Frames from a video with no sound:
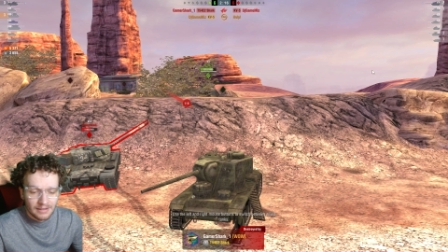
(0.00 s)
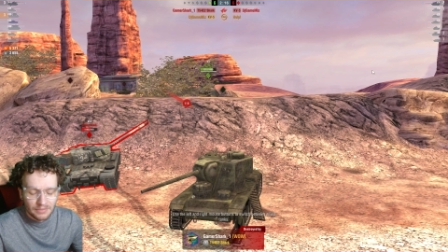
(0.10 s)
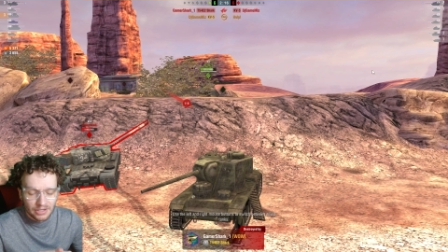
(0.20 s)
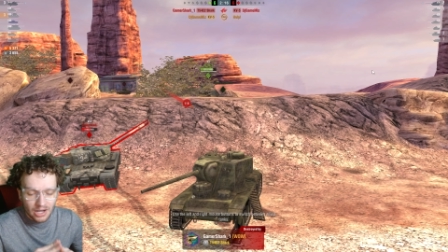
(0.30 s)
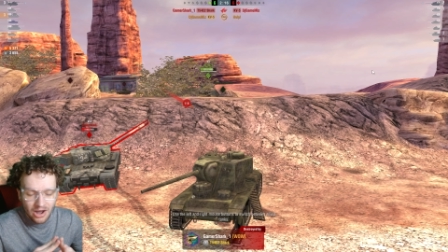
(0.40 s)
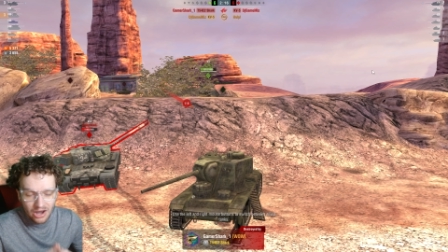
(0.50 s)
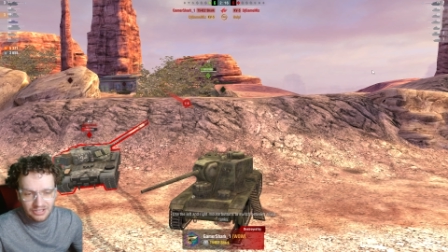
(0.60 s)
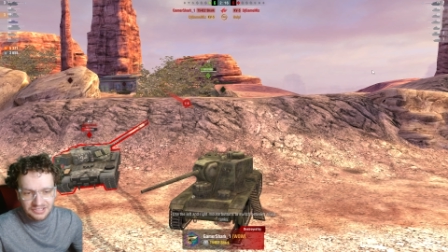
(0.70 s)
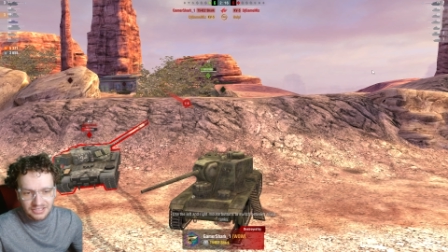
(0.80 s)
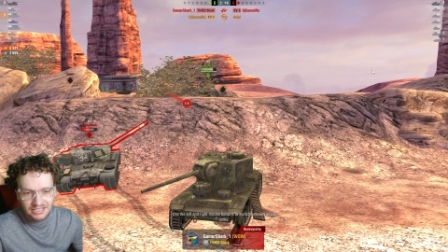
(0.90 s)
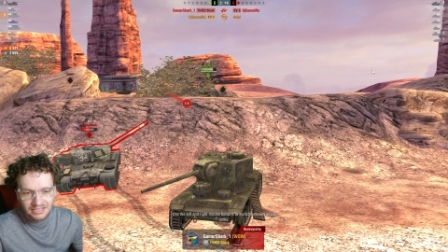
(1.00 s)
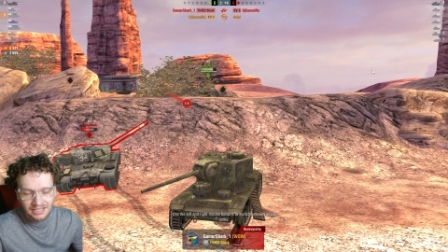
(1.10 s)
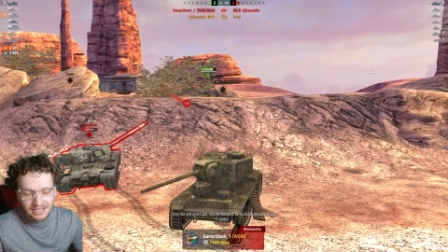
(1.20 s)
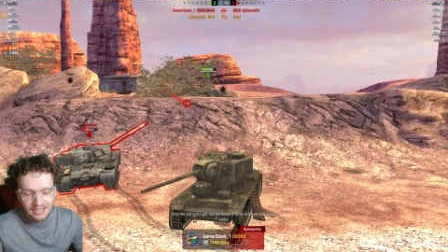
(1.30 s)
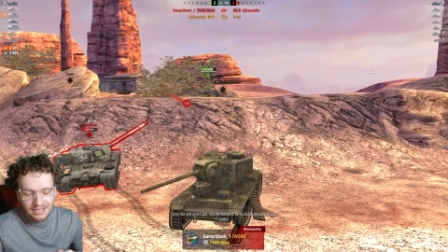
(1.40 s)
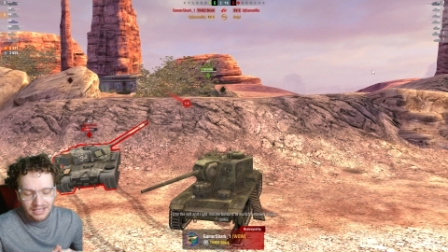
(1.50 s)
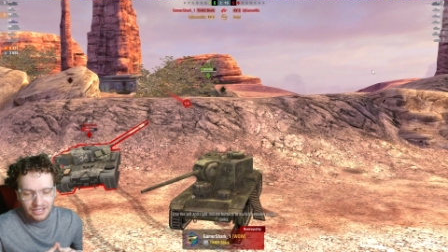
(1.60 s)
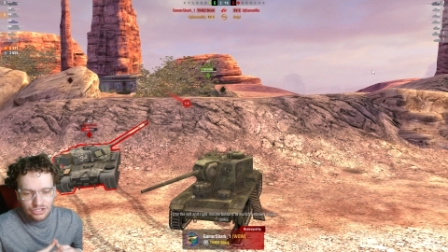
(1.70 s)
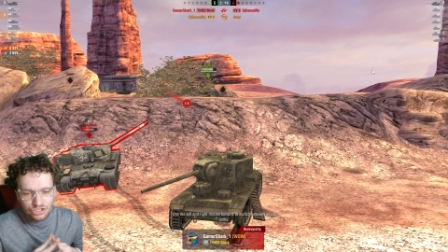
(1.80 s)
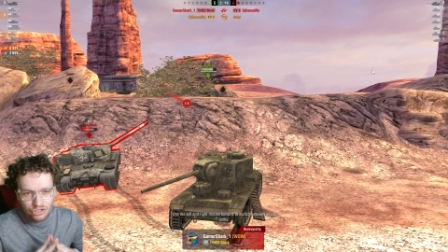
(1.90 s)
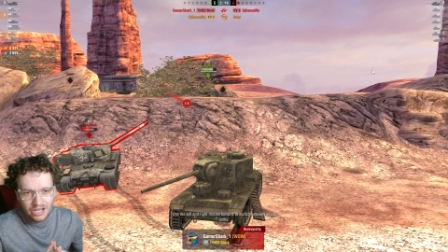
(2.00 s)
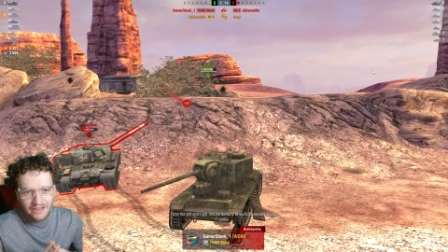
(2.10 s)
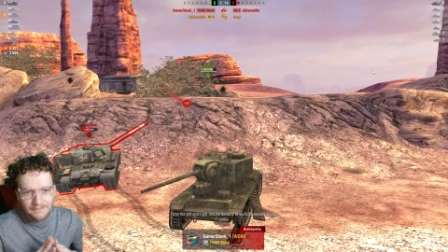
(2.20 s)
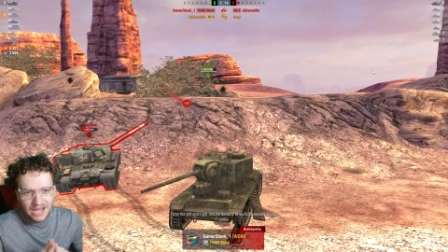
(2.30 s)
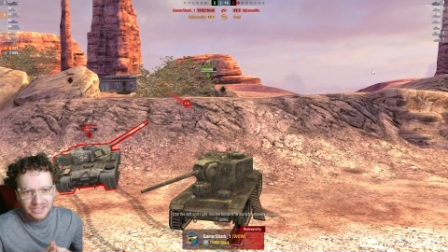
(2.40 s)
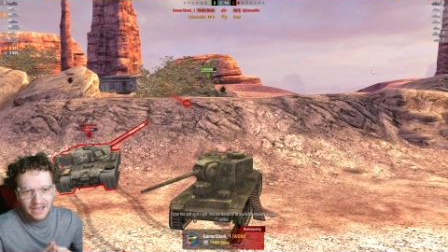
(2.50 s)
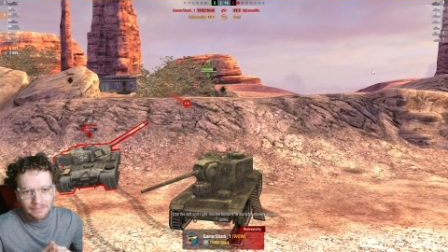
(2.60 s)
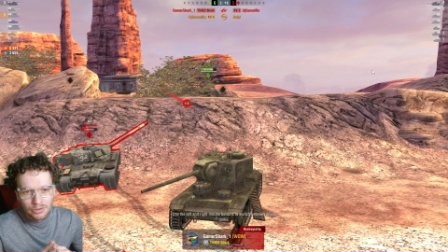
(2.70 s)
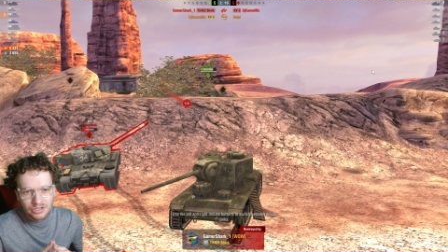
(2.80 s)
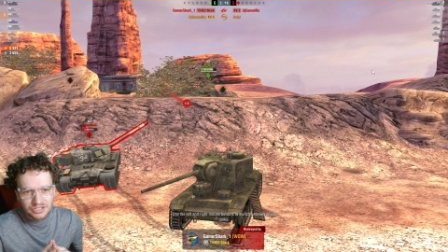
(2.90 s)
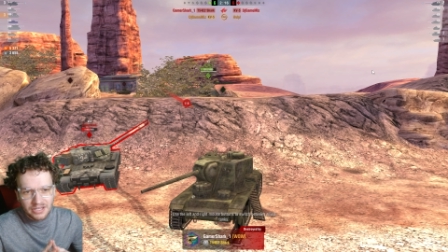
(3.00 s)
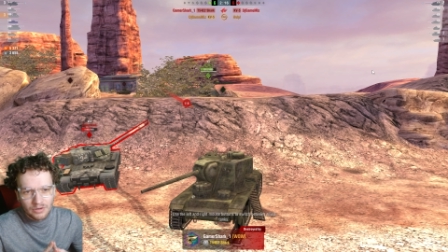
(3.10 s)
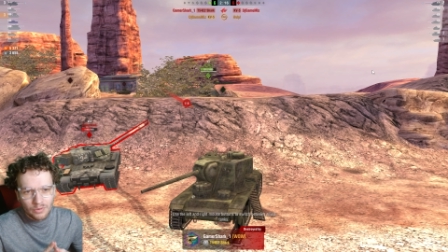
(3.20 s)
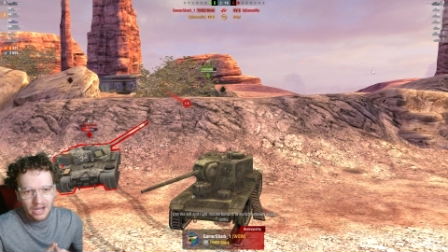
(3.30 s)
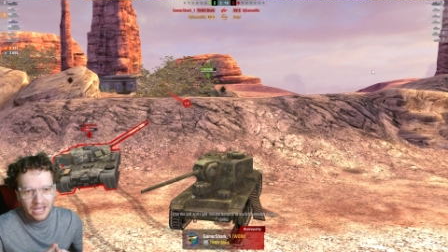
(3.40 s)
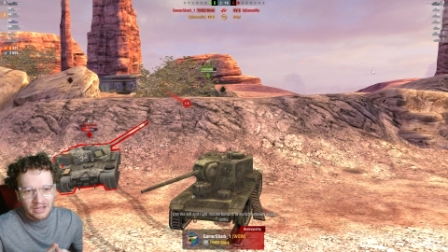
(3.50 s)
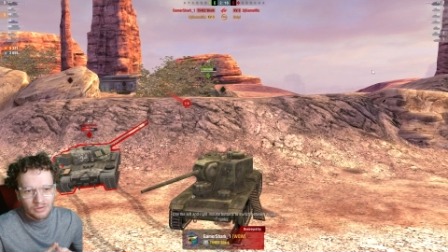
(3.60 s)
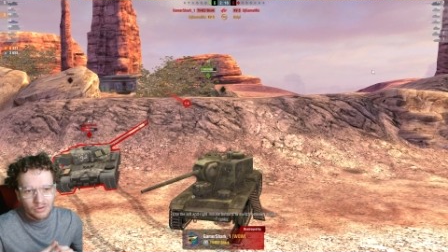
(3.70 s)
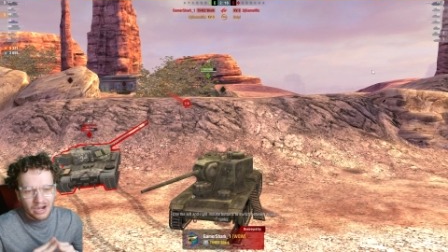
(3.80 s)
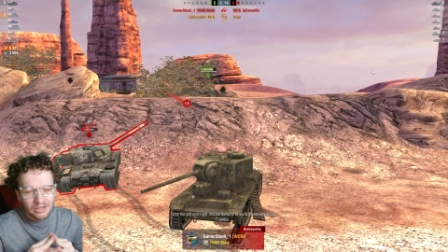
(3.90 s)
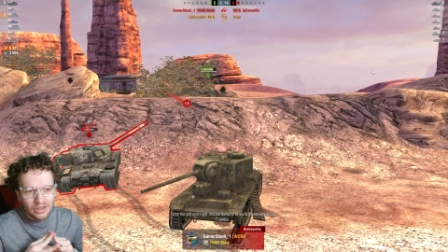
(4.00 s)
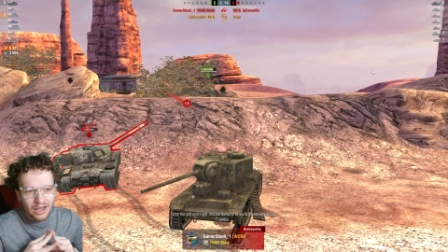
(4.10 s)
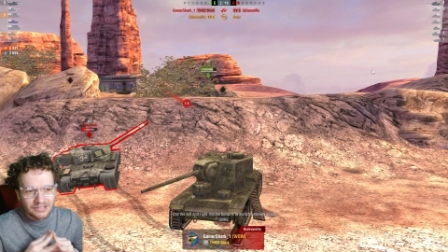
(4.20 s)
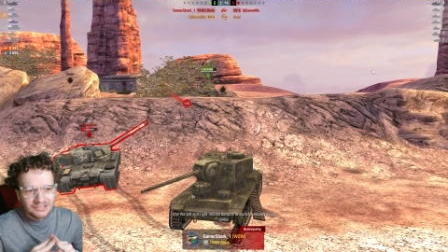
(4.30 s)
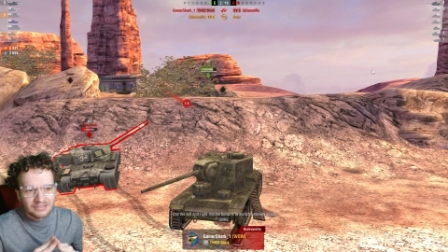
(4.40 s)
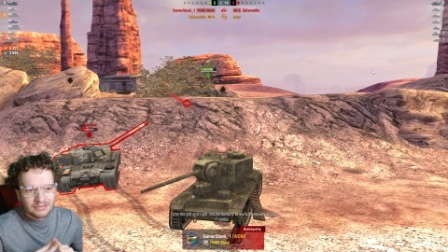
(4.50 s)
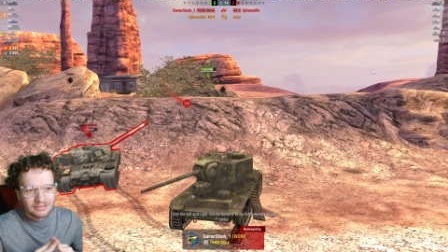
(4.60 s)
But honestly, should I have made that push there? Would I where I lost